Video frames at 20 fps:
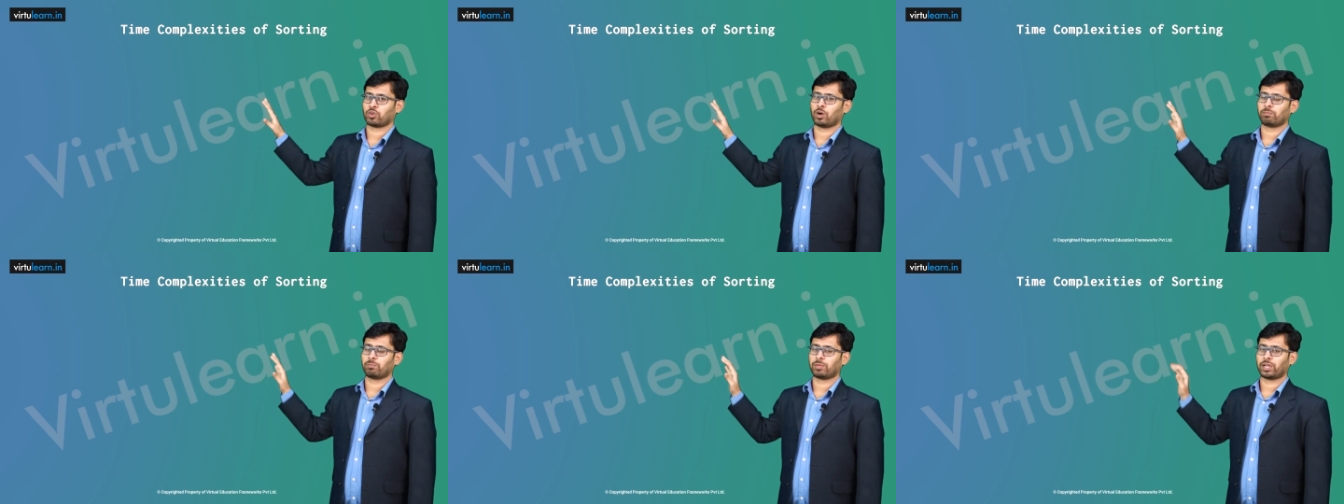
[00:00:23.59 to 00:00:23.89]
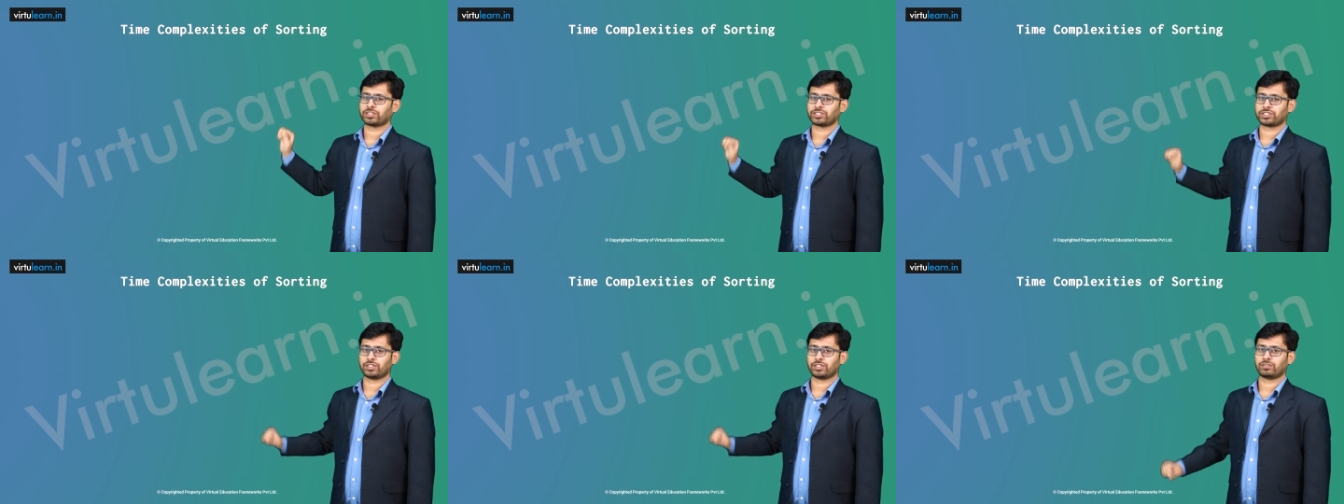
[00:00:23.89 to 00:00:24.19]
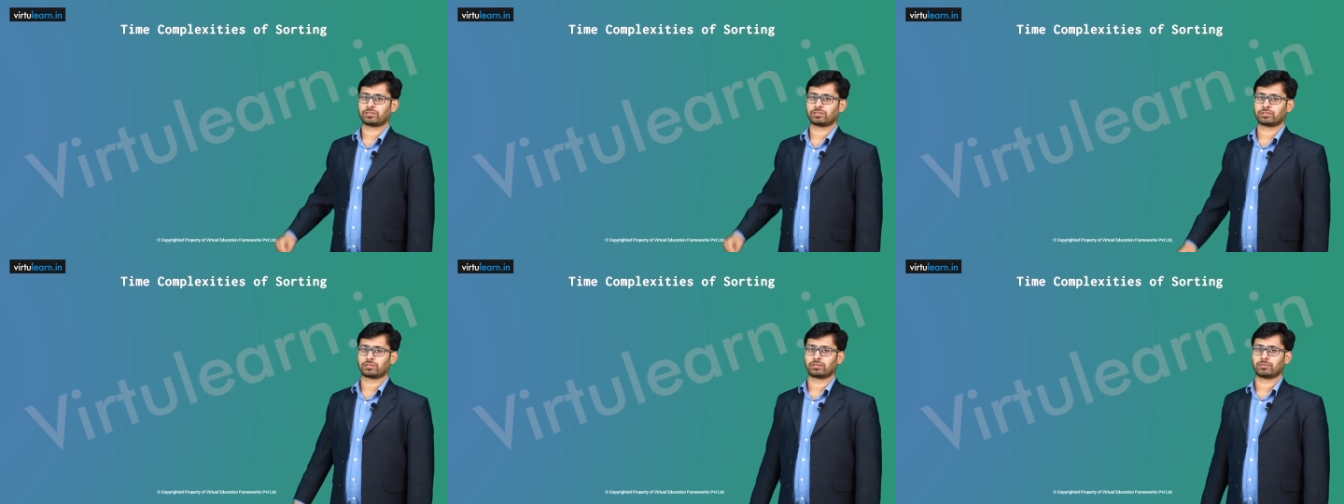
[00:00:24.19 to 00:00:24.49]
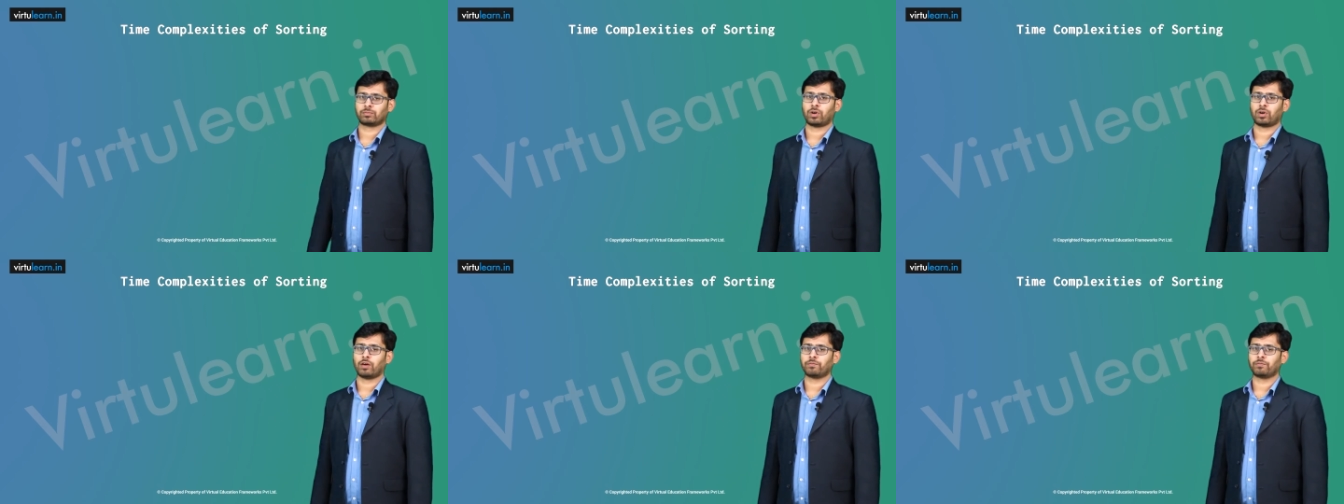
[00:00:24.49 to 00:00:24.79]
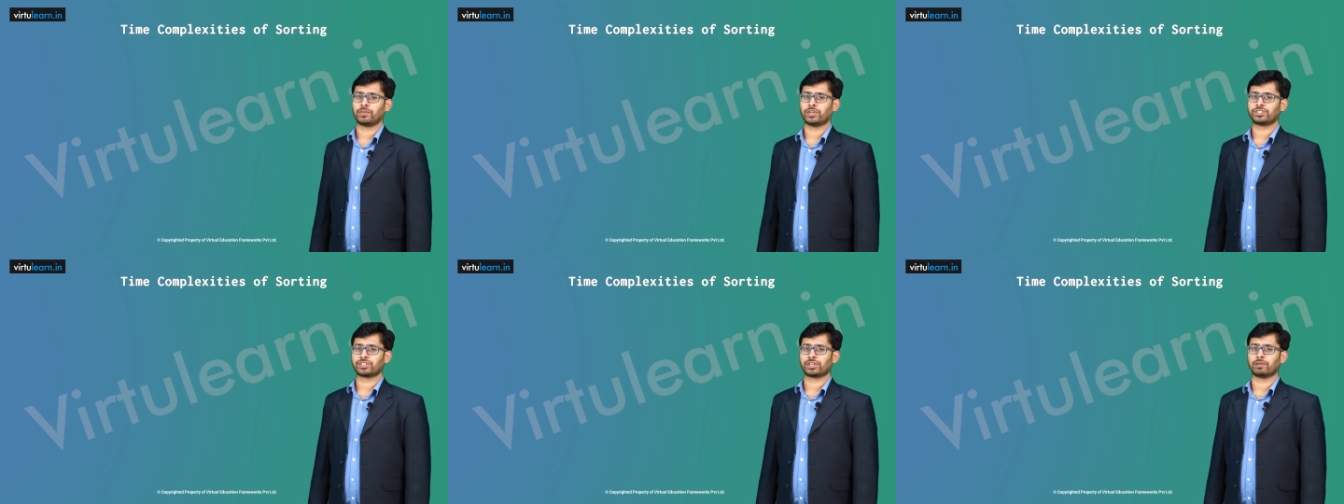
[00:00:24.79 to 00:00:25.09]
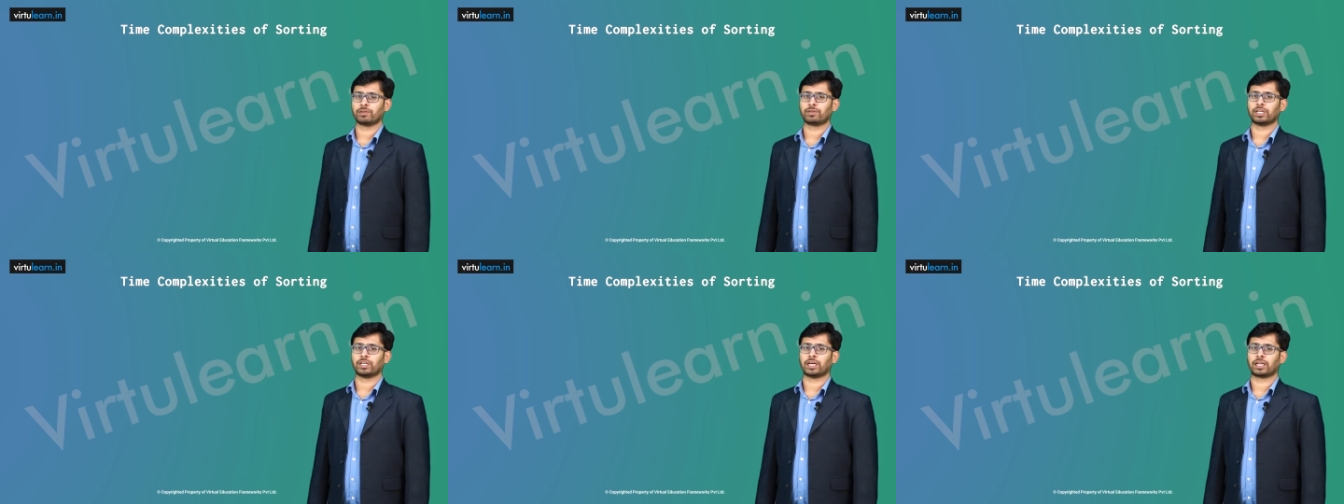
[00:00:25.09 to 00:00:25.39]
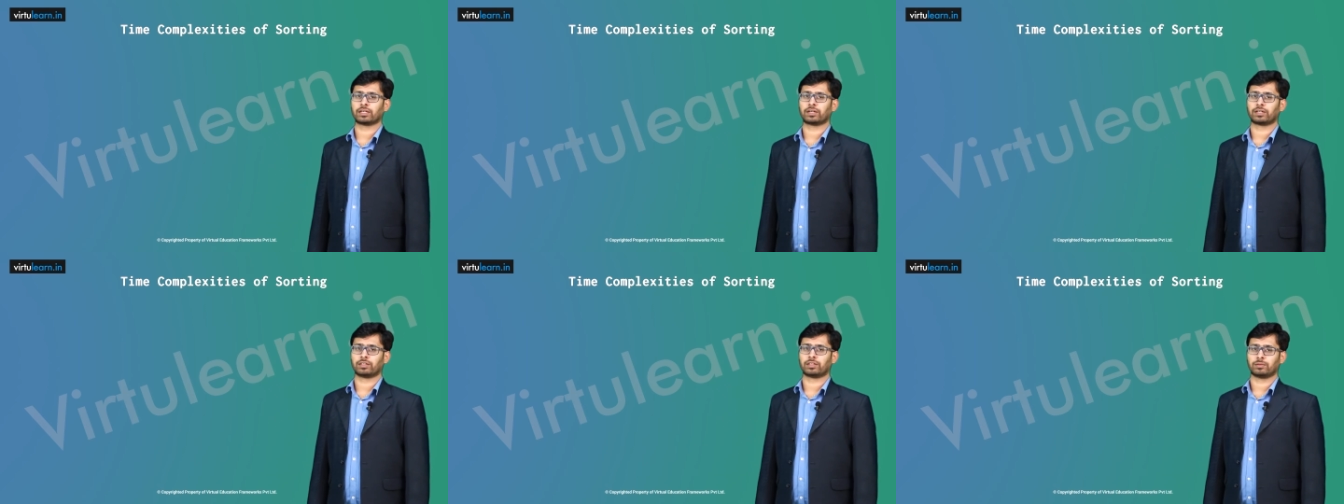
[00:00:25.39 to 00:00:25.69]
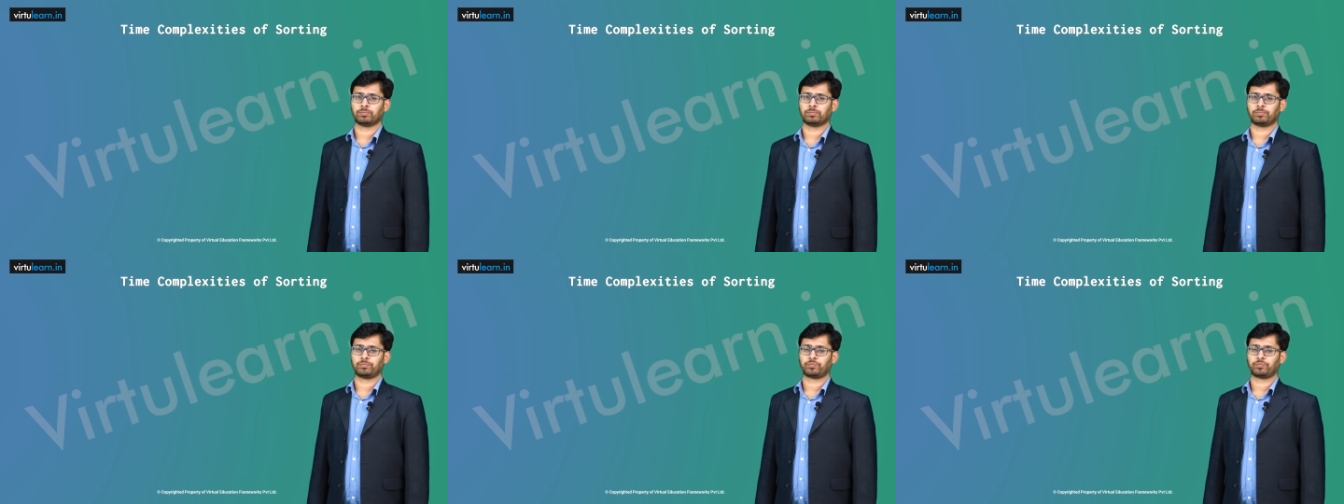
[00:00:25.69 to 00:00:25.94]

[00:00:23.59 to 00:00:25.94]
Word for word: complexities of each and every algorithm.